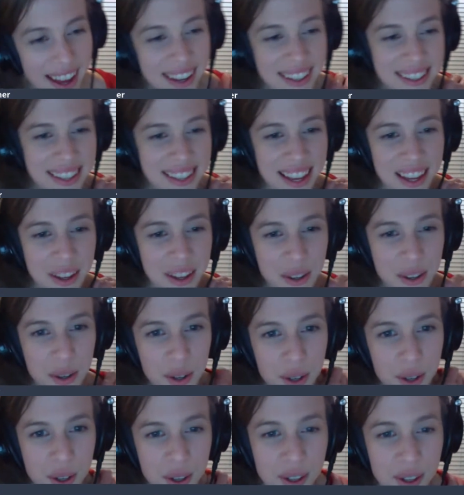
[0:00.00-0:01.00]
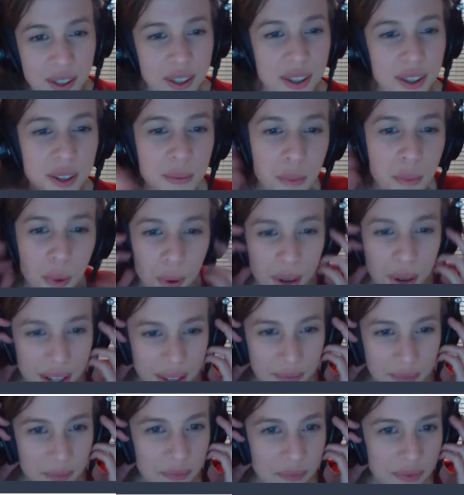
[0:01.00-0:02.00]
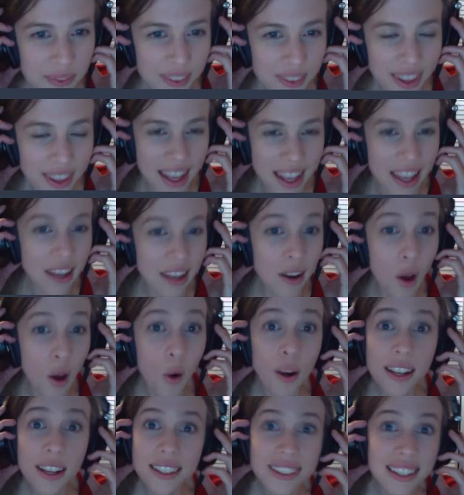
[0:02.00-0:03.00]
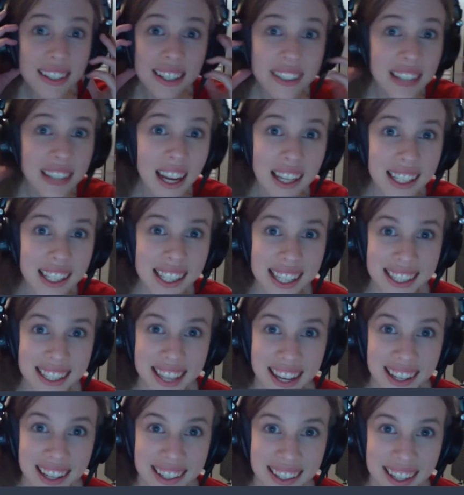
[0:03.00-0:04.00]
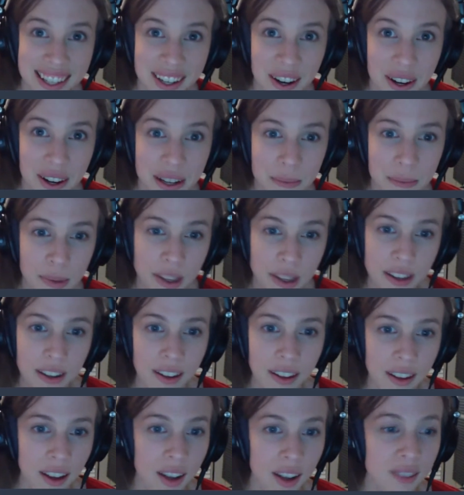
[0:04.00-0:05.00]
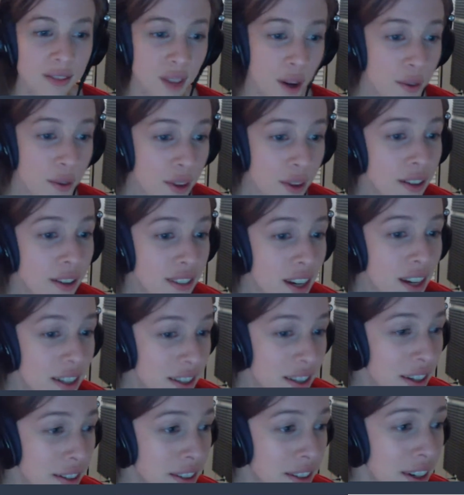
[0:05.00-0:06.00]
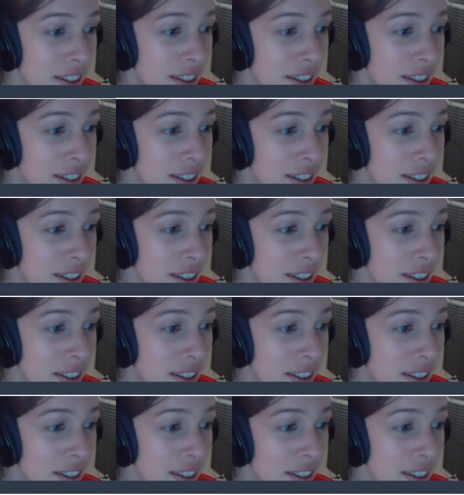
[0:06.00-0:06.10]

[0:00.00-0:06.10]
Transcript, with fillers: is a good good point it, no it's ex exactly like that like cardi b do do do do do